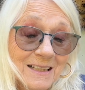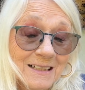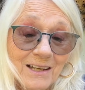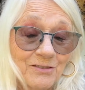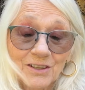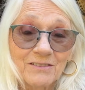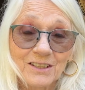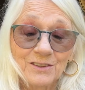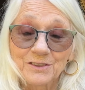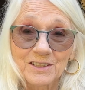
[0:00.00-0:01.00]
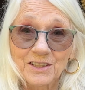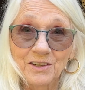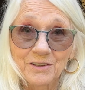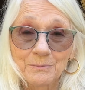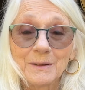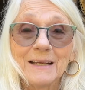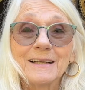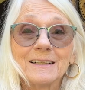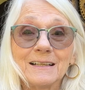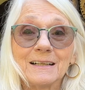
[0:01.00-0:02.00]
if you're ever in North Dakota, make
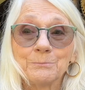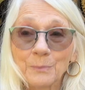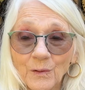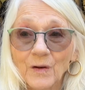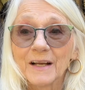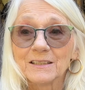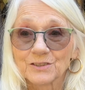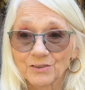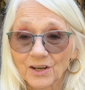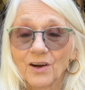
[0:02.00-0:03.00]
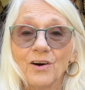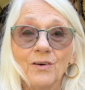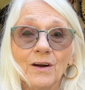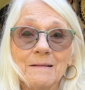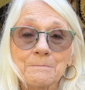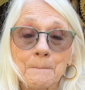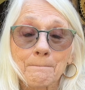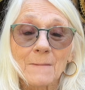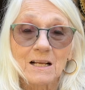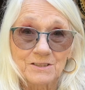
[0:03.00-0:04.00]
a point to go
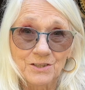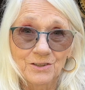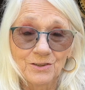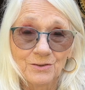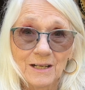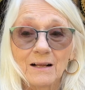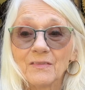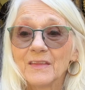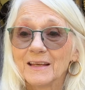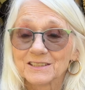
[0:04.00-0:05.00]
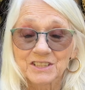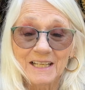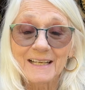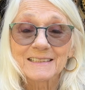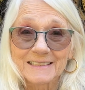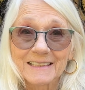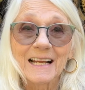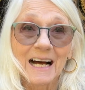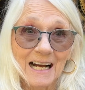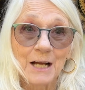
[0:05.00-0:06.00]
to the Enchanted
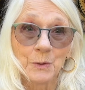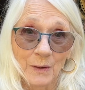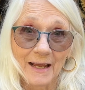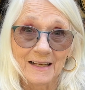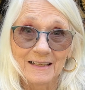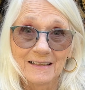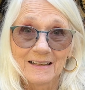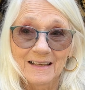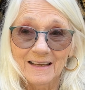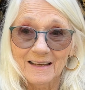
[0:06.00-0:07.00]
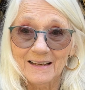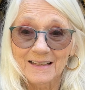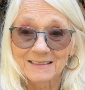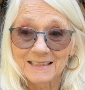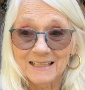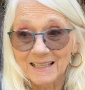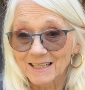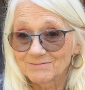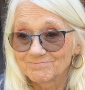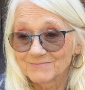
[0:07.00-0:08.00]
Highway. And
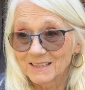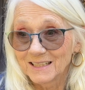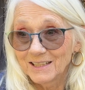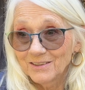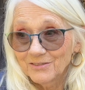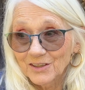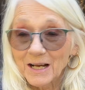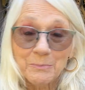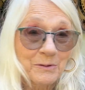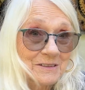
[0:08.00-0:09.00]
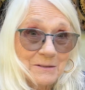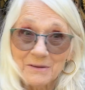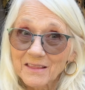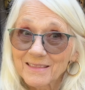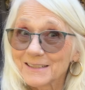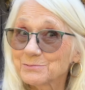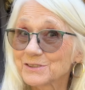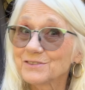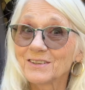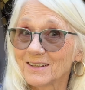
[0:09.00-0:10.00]
if you're happy with some of the things we're
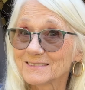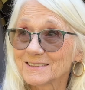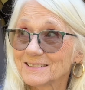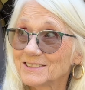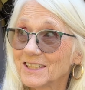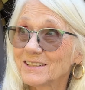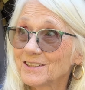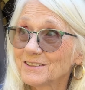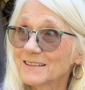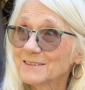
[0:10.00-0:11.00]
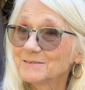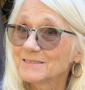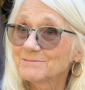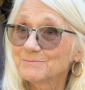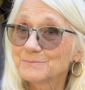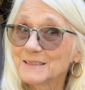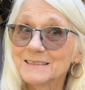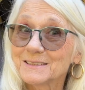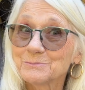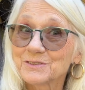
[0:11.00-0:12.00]
doing on this channel, then
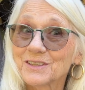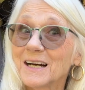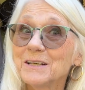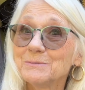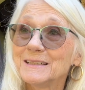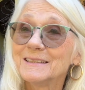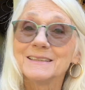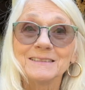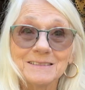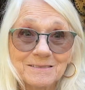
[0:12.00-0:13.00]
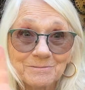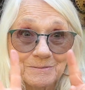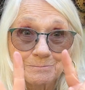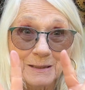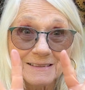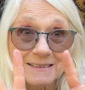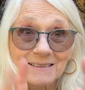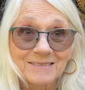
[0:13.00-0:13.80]
please subscribe, and peace.